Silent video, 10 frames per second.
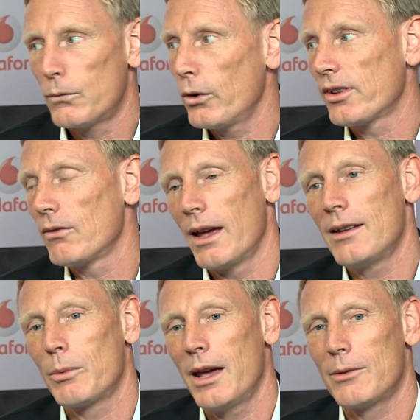first
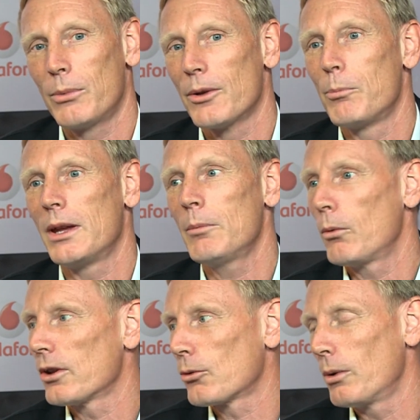event we had was a beamer
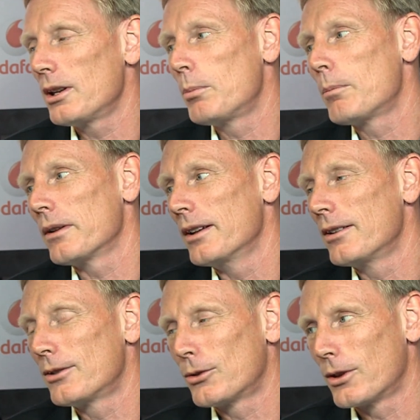with 20 people in a
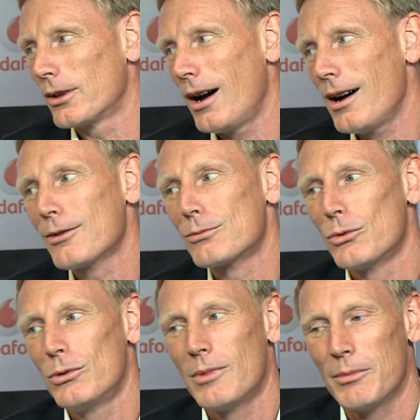dark
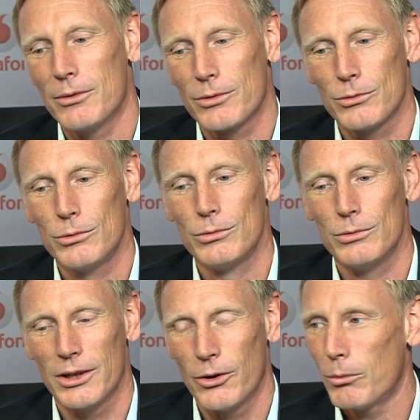room. I mean, was, oh, ooh,
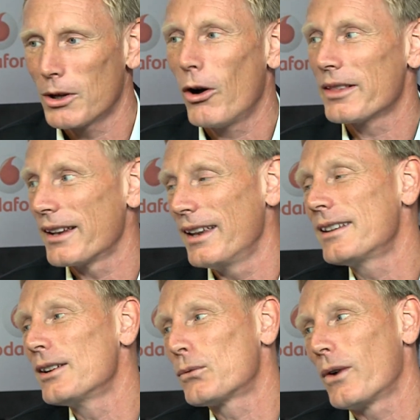you know, we called that
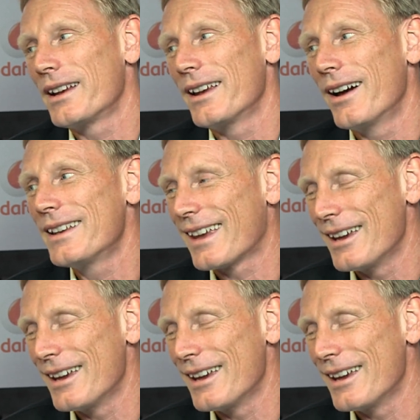Intel Friday night game.